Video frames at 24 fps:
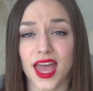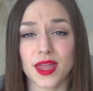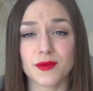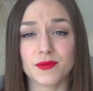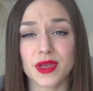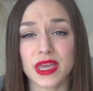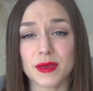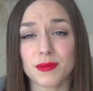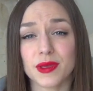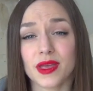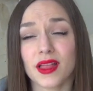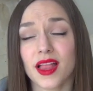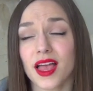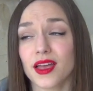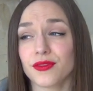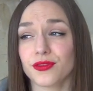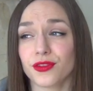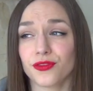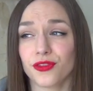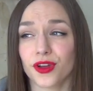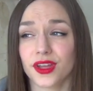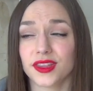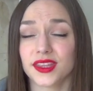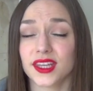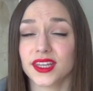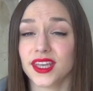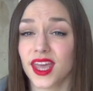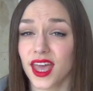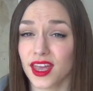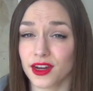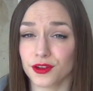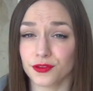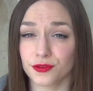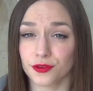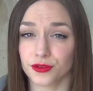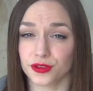and maybe I'll have a friend that
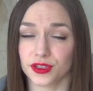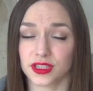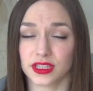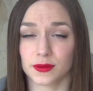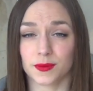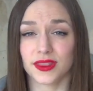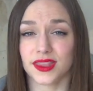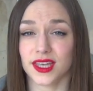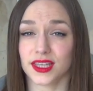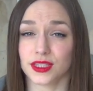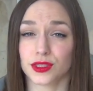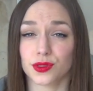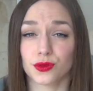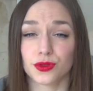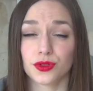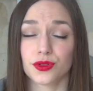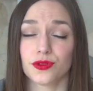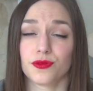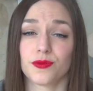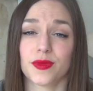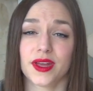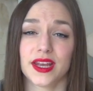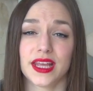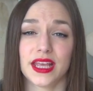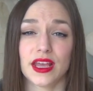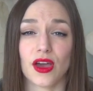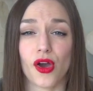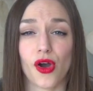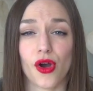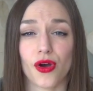can afford to spend that sort of money